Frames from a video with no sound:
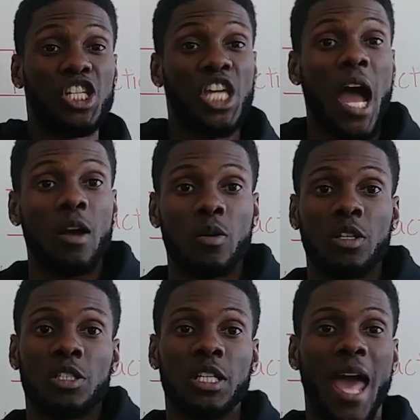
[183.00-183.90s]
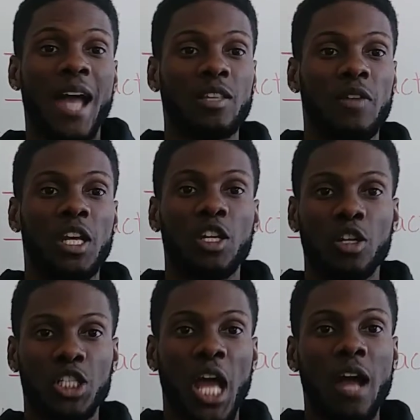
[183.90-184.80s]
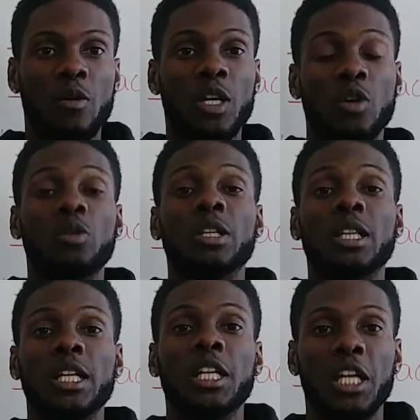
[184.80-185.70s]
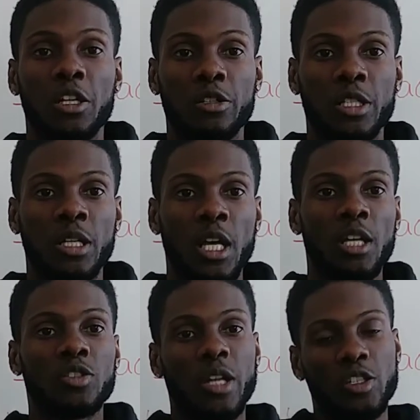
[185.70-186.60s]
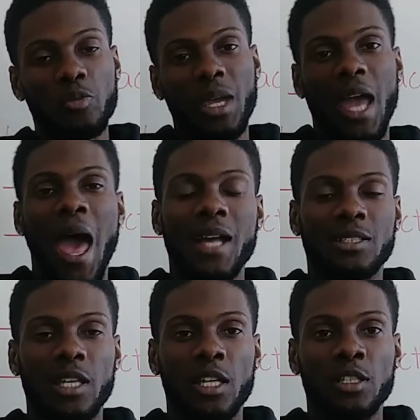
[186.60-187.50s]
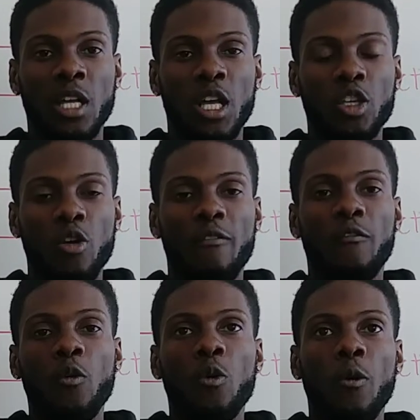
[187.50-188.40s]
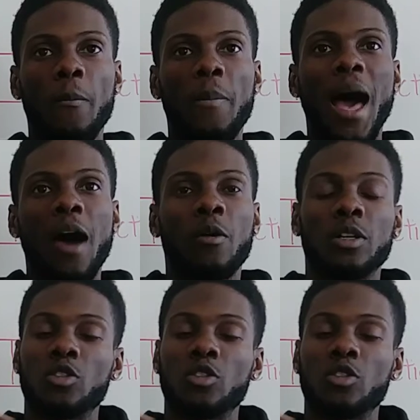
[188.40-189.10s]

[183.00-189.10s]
chakras and activating your chakra and kundalini energy so that you may access your full power.